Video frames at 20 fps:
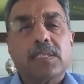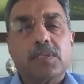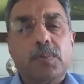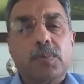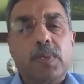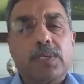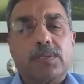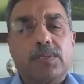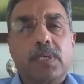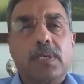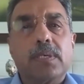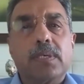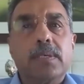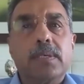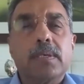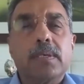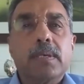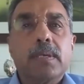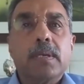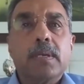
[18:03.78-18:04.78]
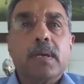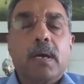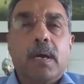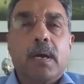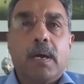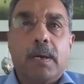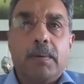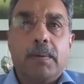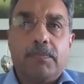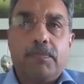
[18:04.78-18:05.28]
situation,
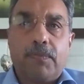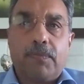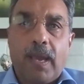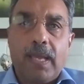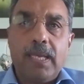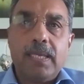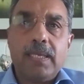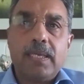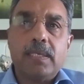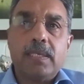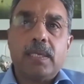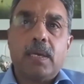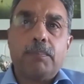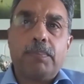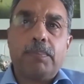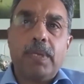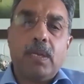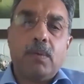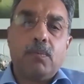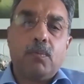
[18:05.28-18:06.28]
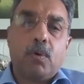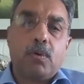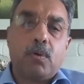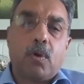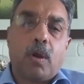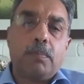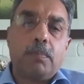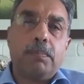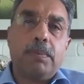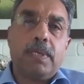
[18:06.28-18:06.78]
filing an appeal would
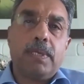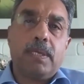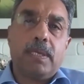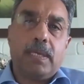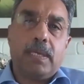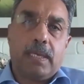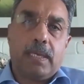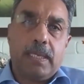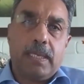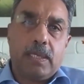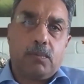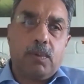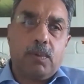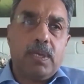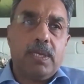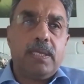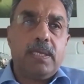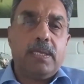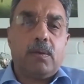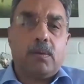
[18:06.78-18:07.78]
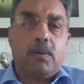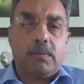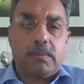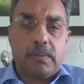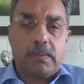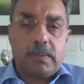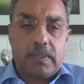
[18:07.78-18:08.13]
not be an equally